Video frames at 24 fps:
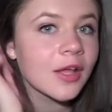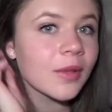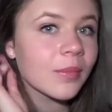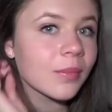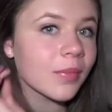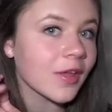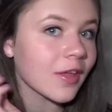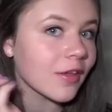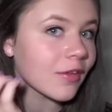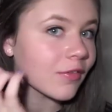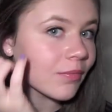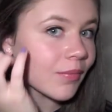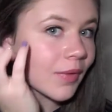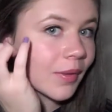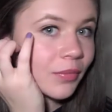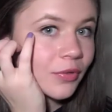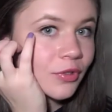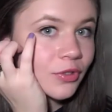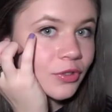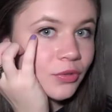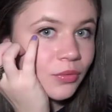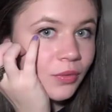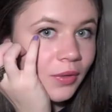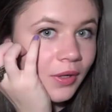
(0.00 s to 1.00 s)
bit of my
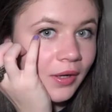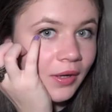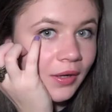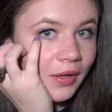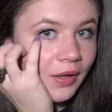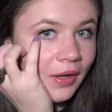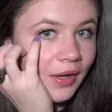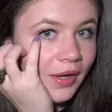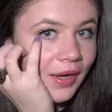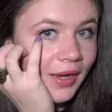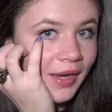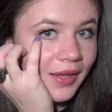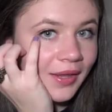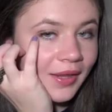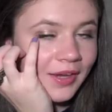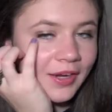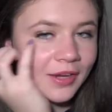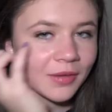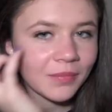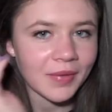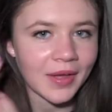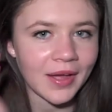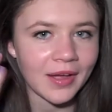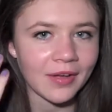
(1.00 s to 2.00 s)
Bourjois
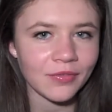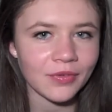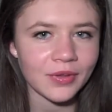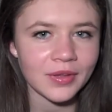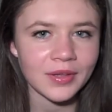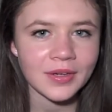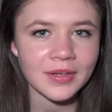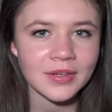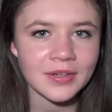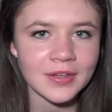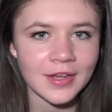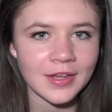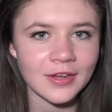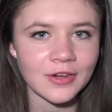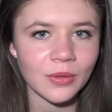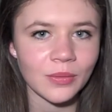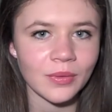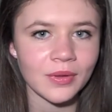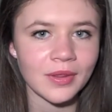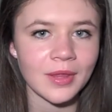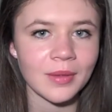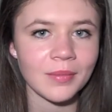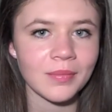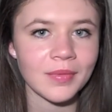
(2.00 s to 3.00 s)
eyeliner, but I really need to get a new
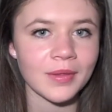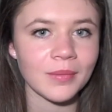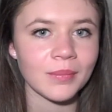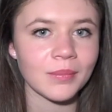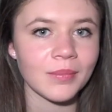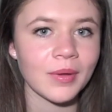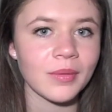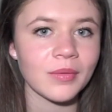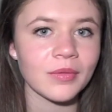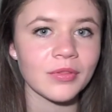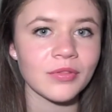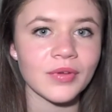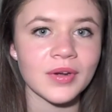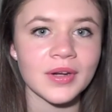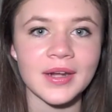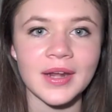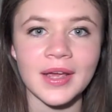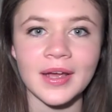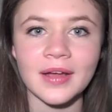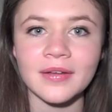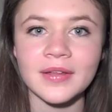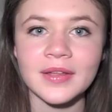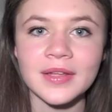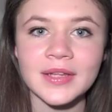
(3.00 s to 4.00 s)
one then, my one's running
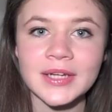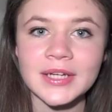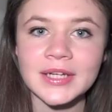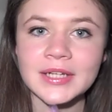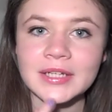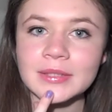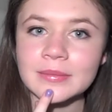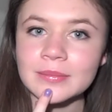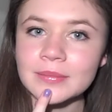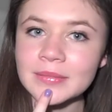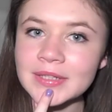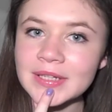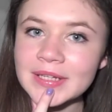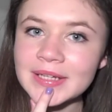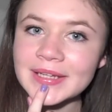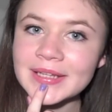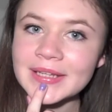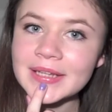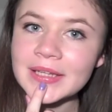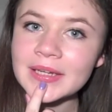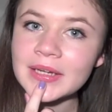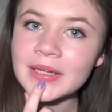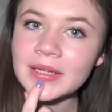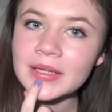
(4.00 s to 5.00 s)
out. My
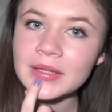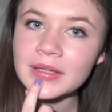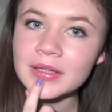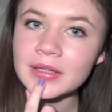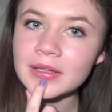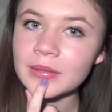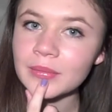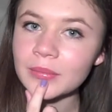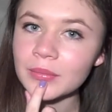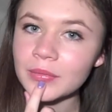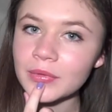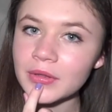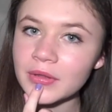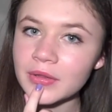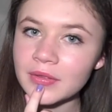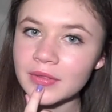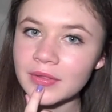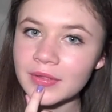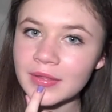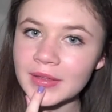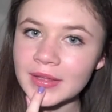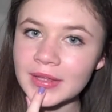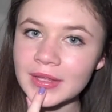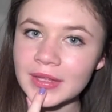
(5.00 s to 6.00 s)
Clinique lip
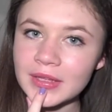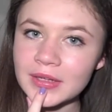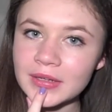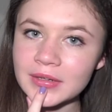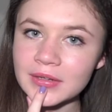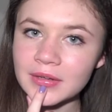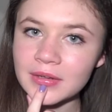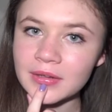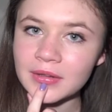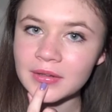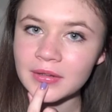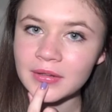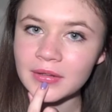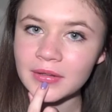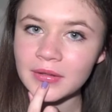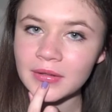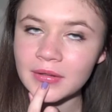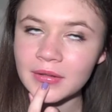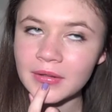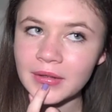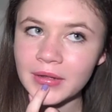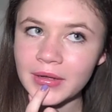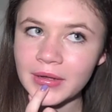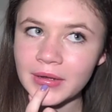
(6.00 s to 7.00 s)
gloss in
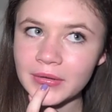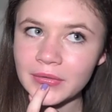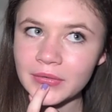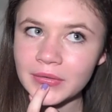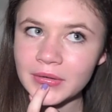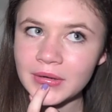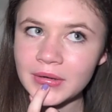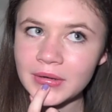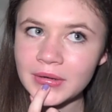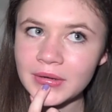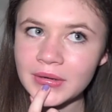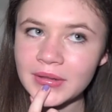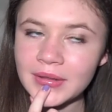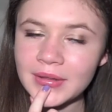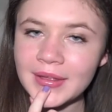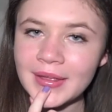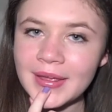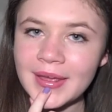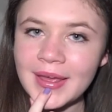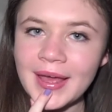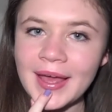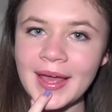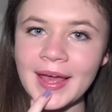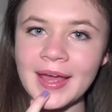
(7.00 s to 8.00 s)
Current,
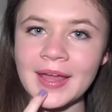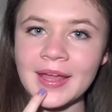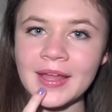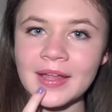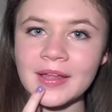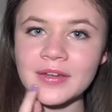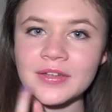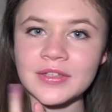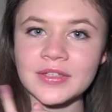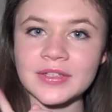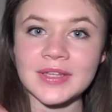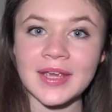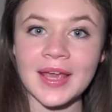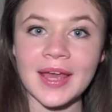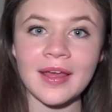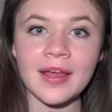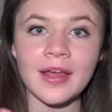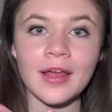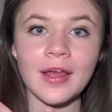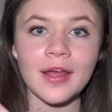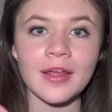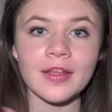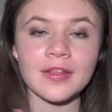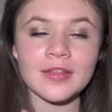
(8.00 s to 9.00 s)
and yeah,
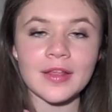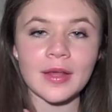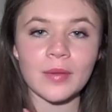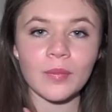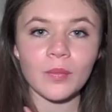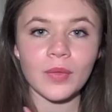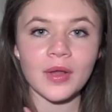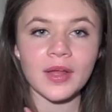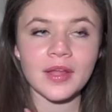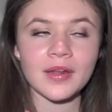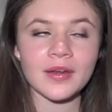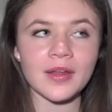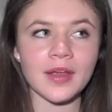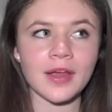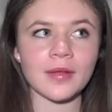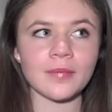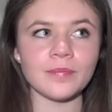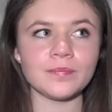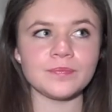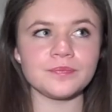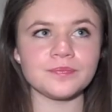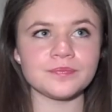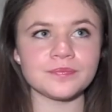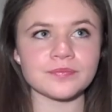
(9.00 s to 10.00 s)
someone
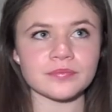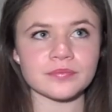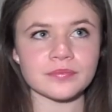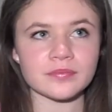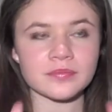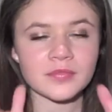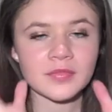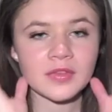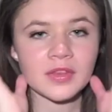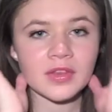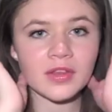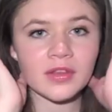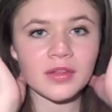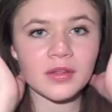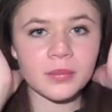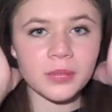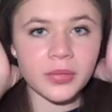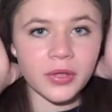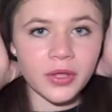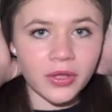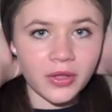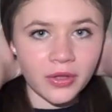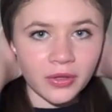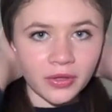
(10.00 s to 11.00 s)

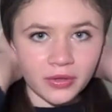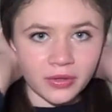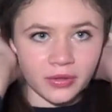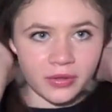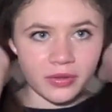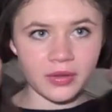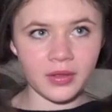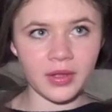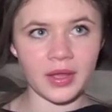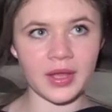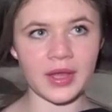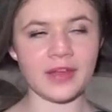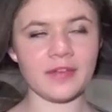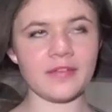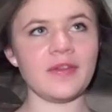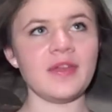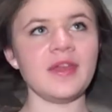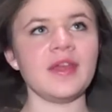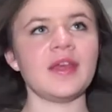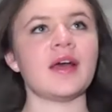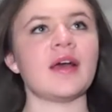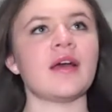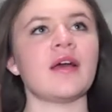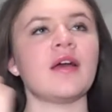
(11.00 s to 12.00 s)
put, I
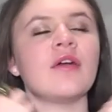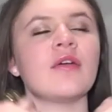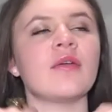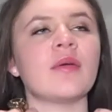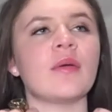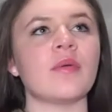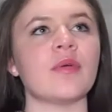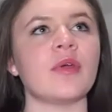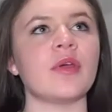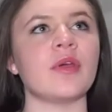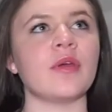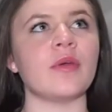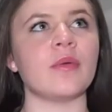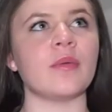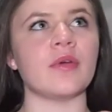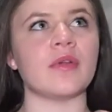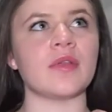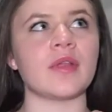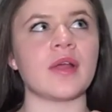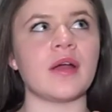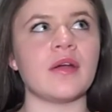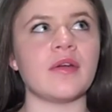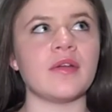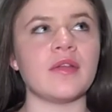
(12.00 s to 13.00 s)
think, I can't remember who it
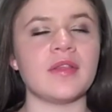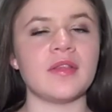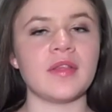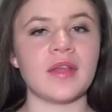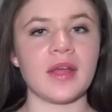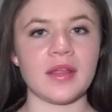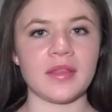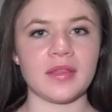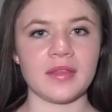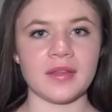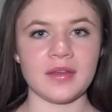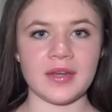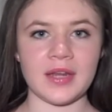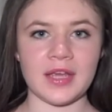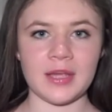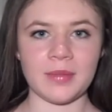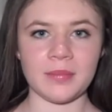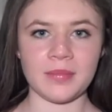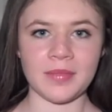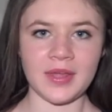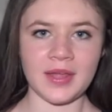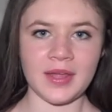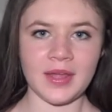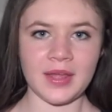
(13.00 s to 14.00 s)
was, I'll insert the
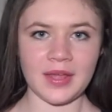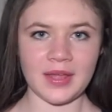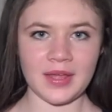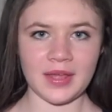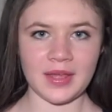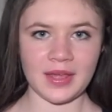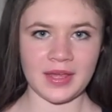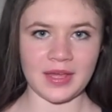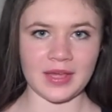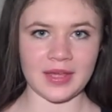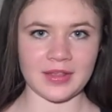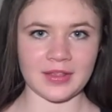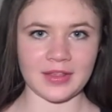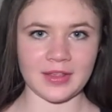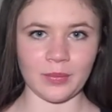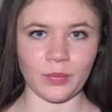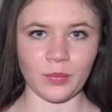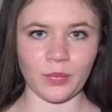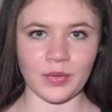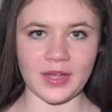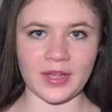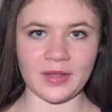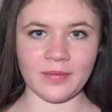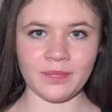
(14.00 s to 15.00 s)
name here
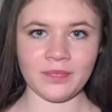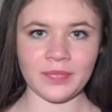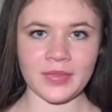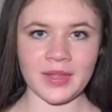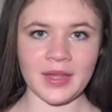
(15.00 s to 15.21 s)
somewhere,